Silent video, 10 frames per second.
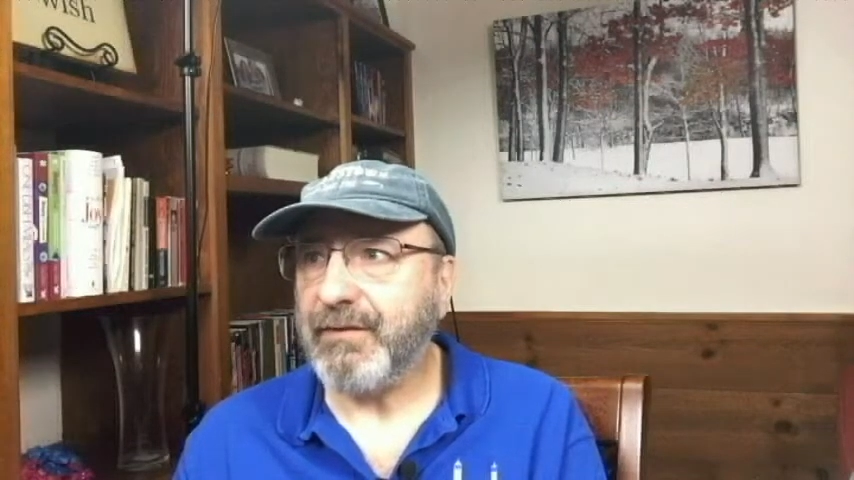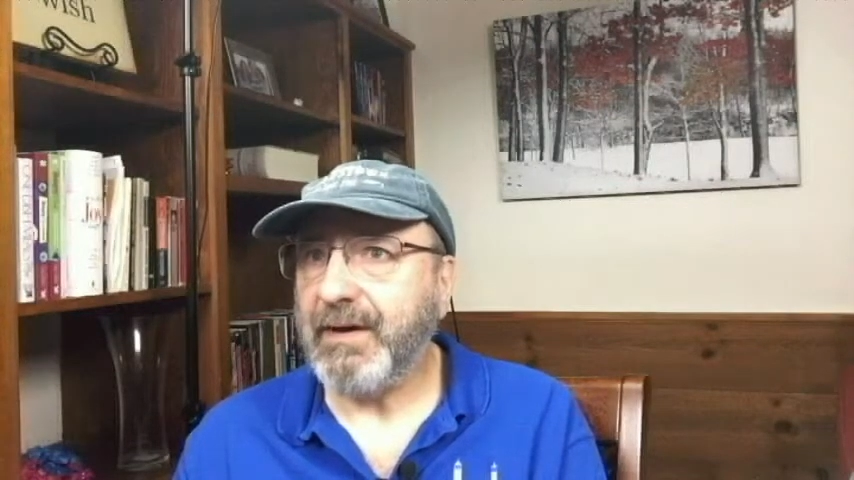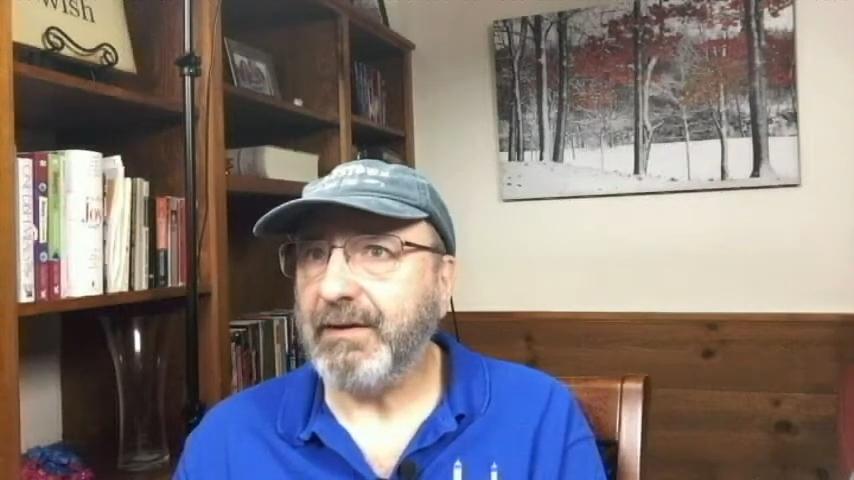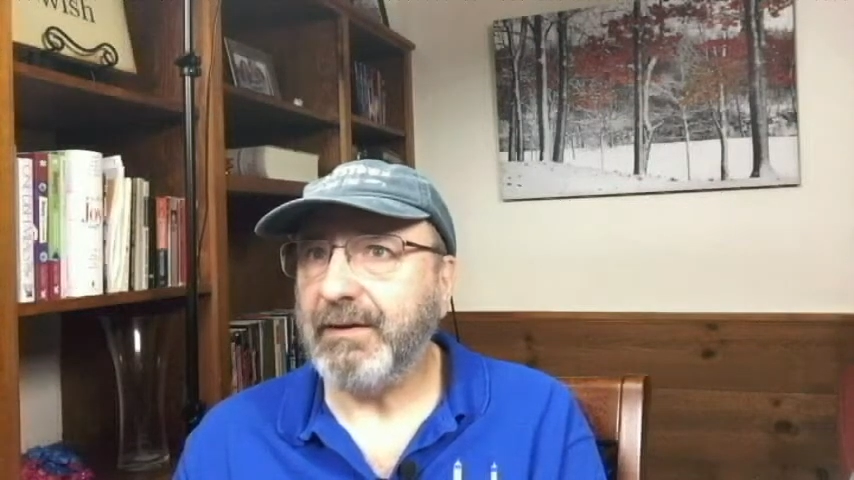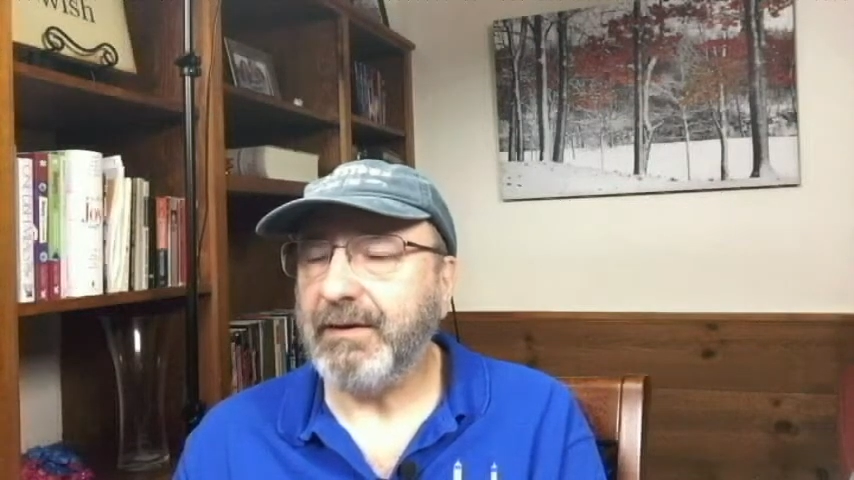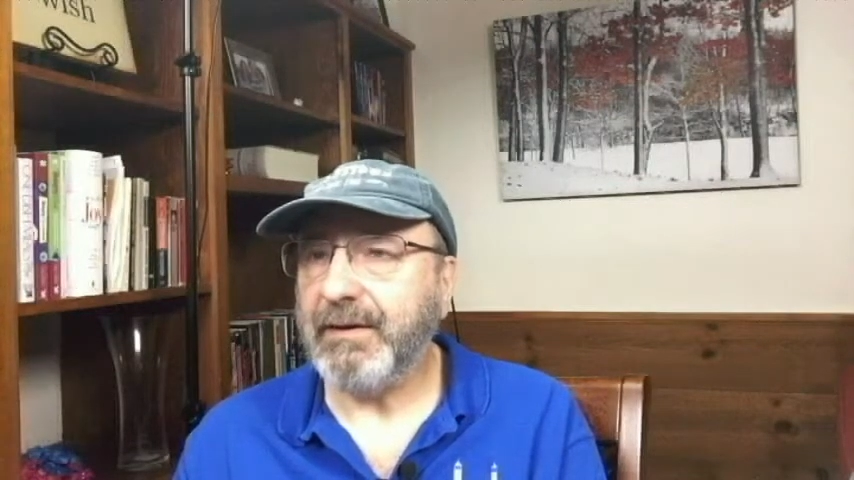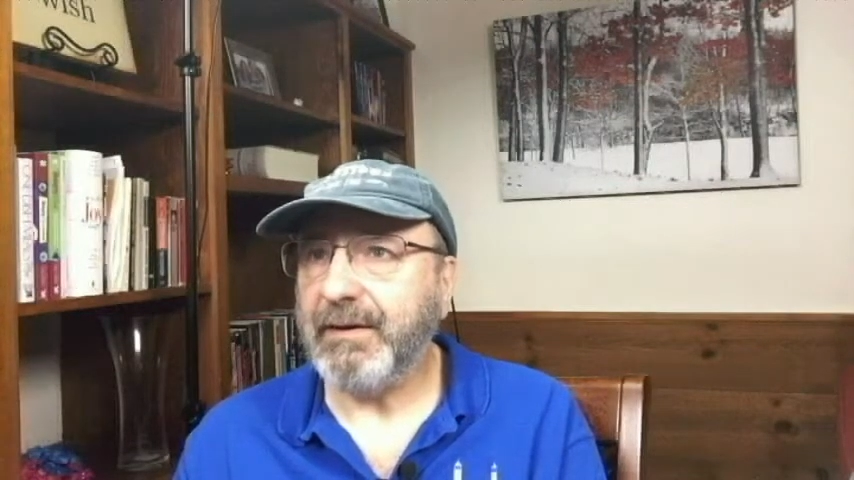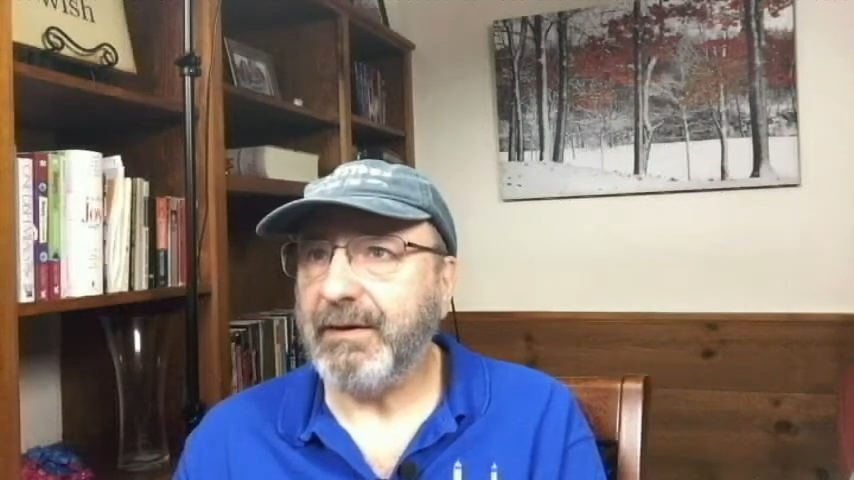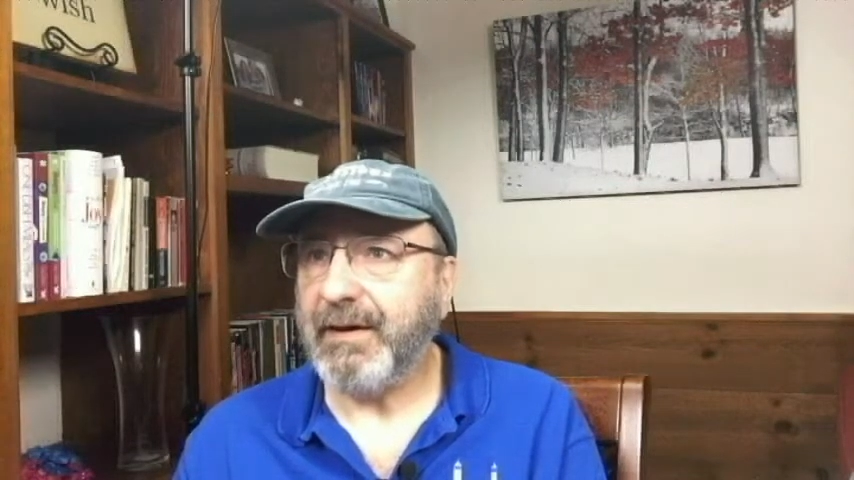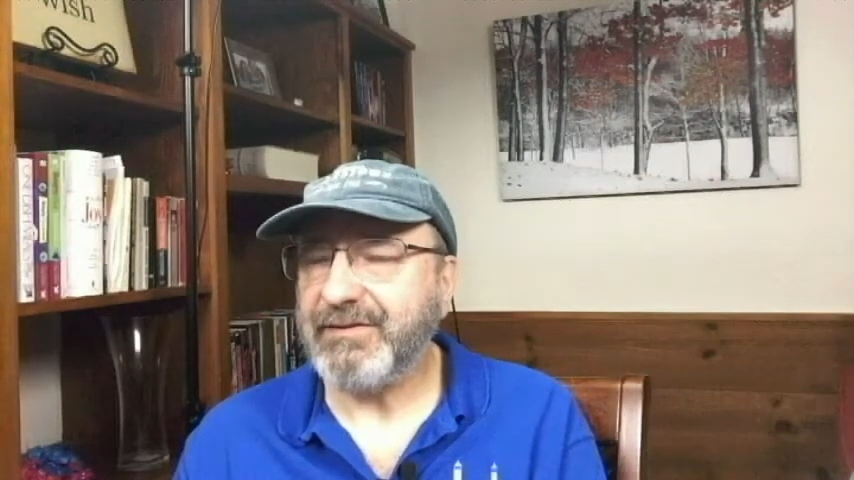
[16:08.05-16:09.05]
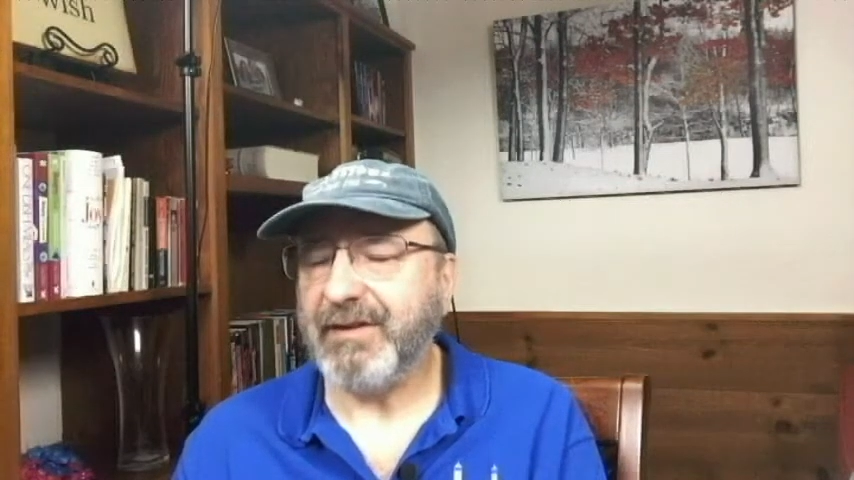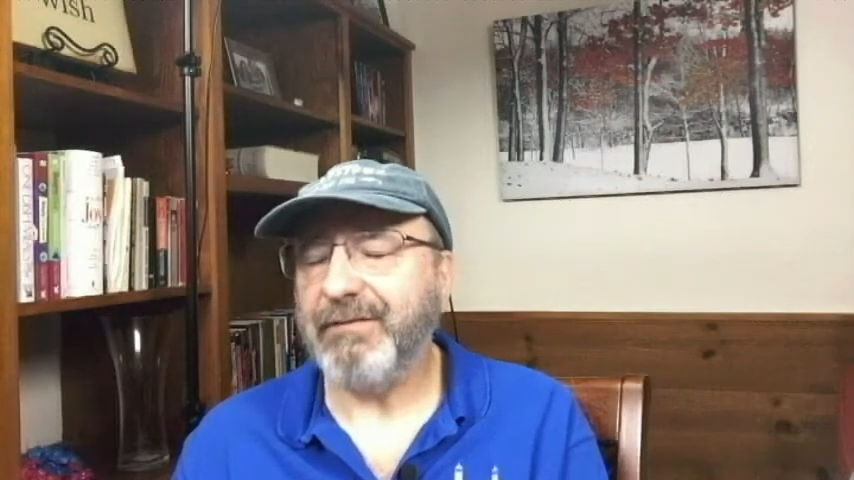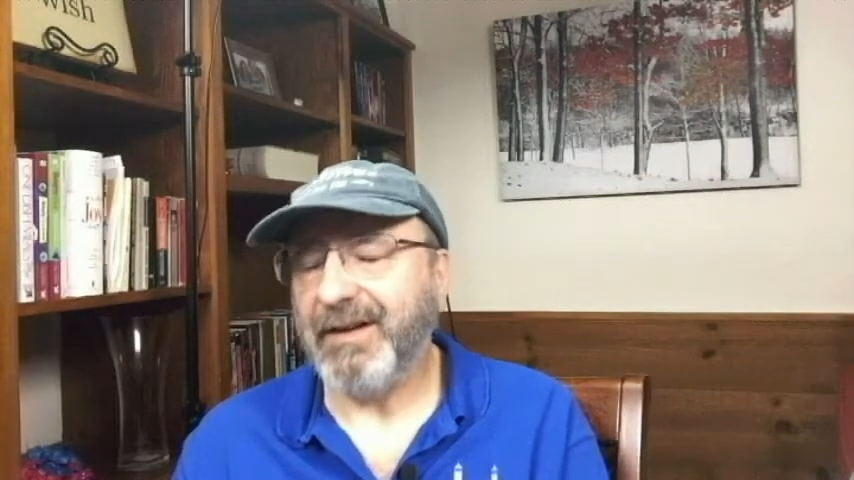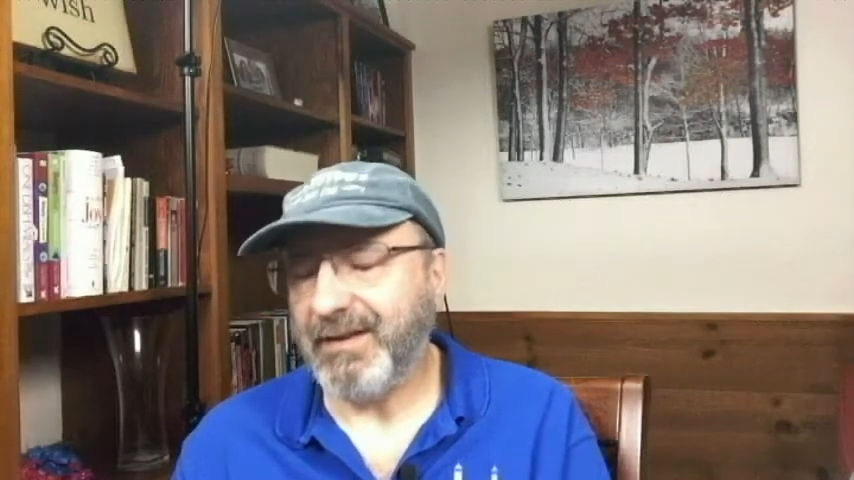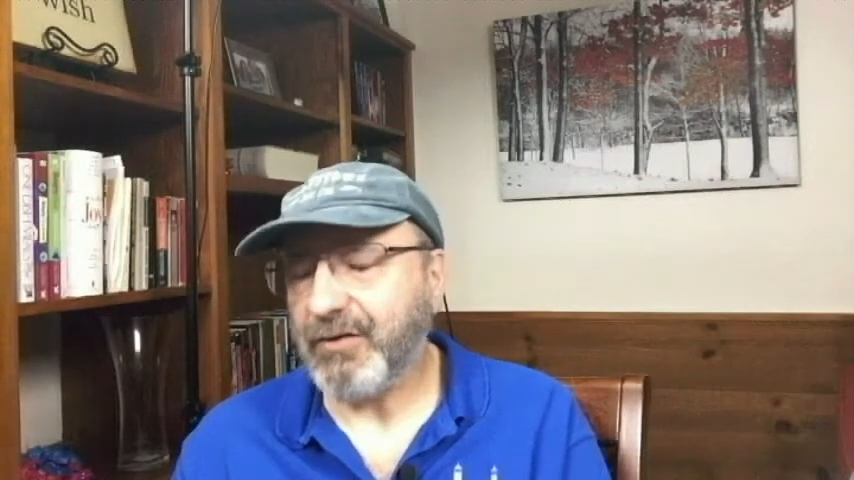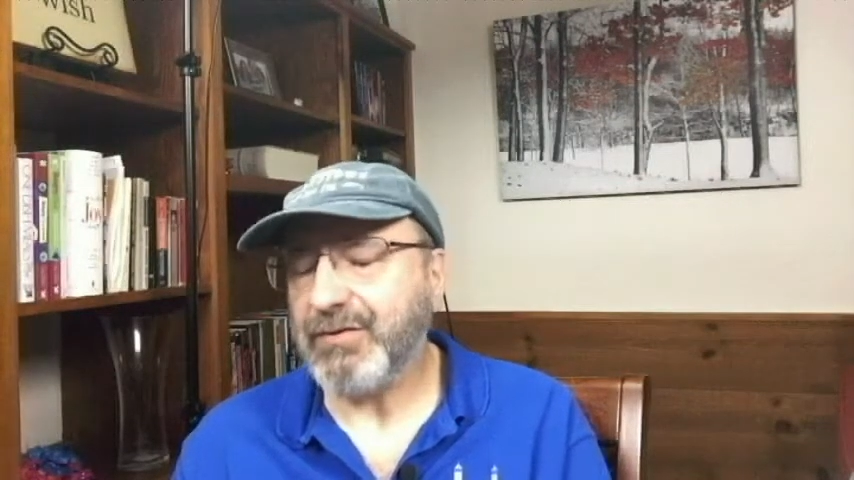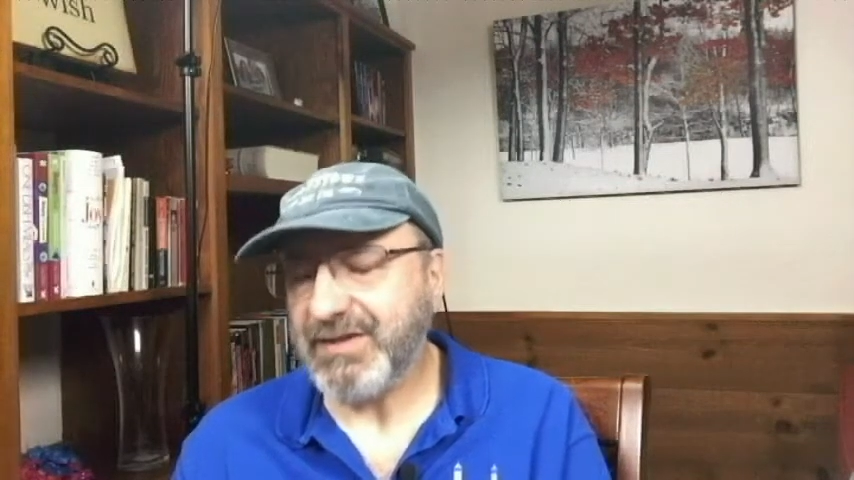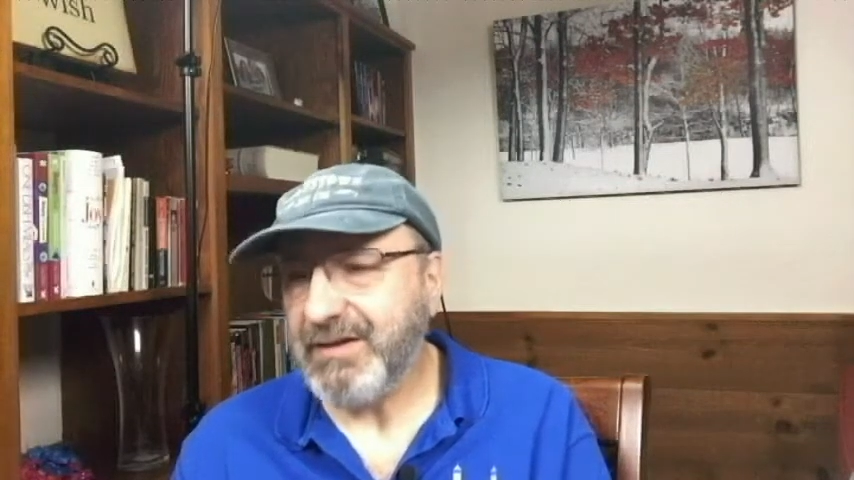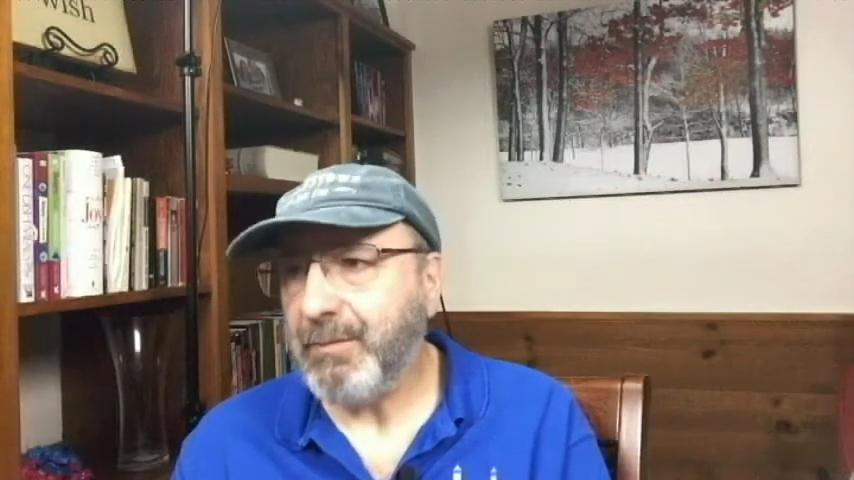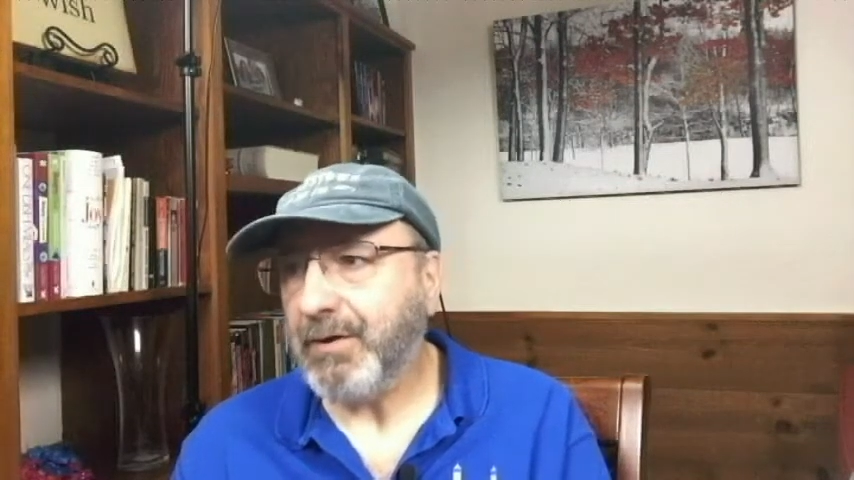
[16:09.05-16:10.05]

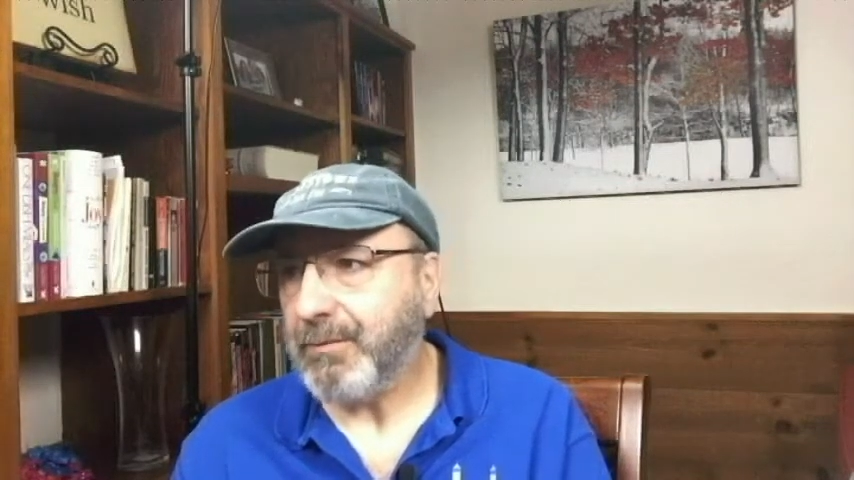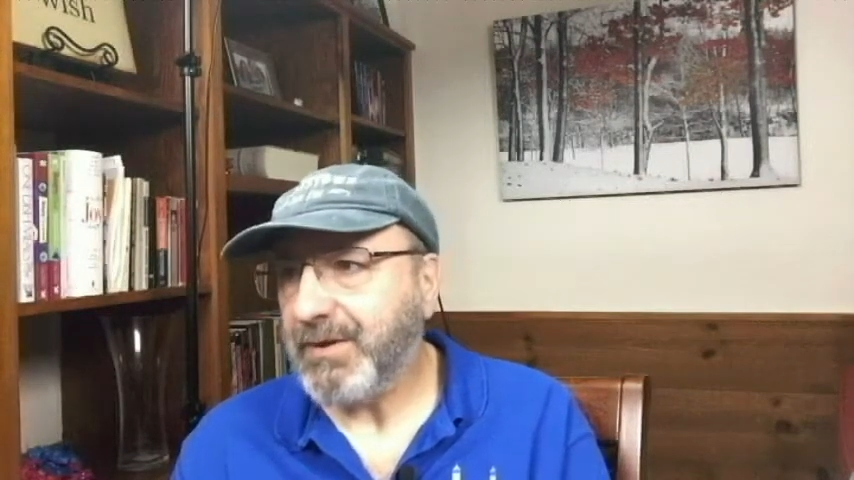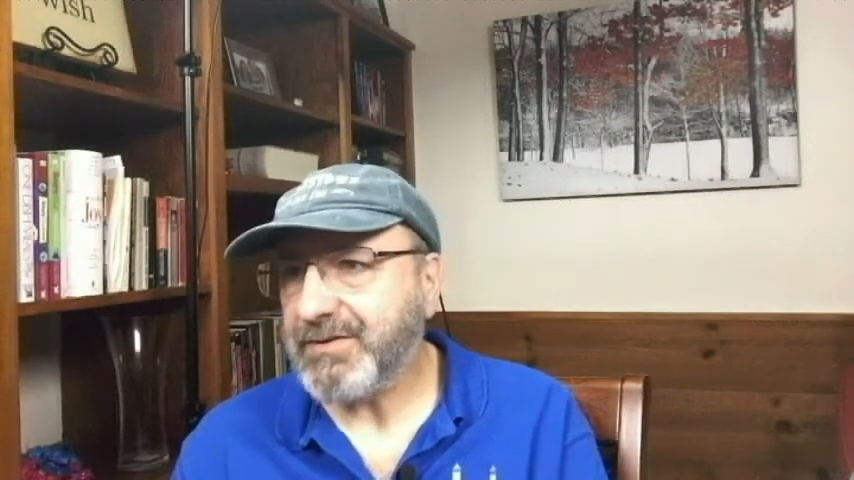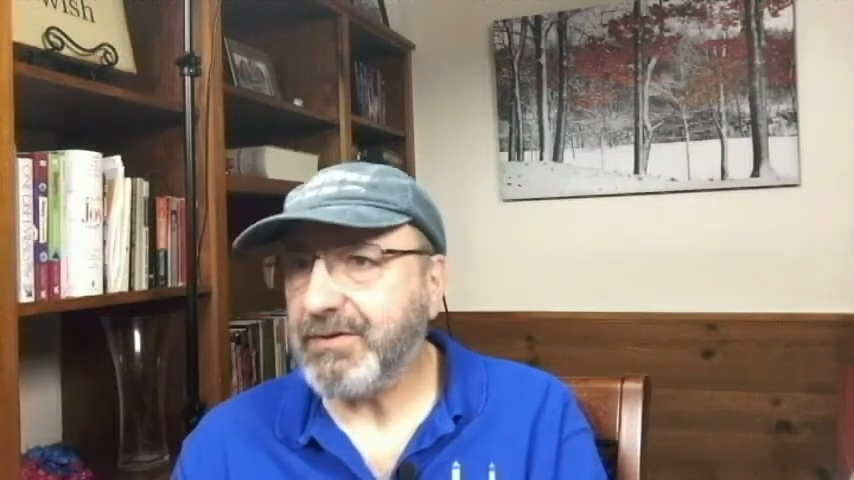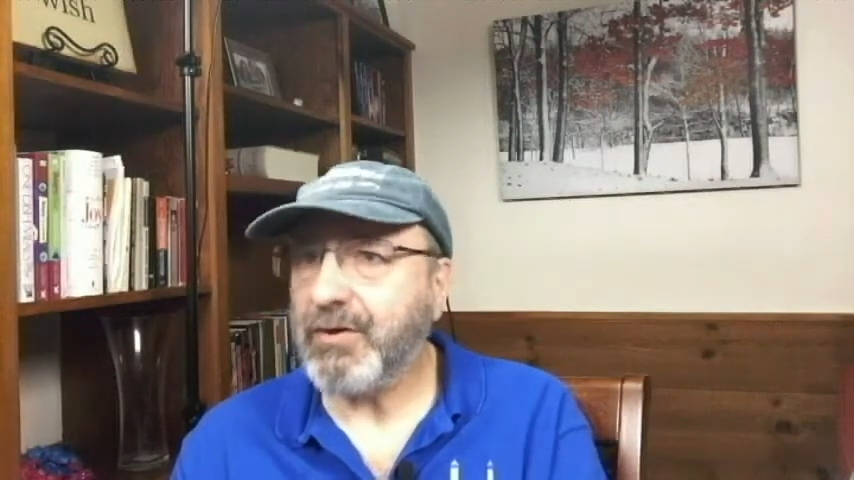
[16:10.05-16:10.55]
Chris emailed me and said,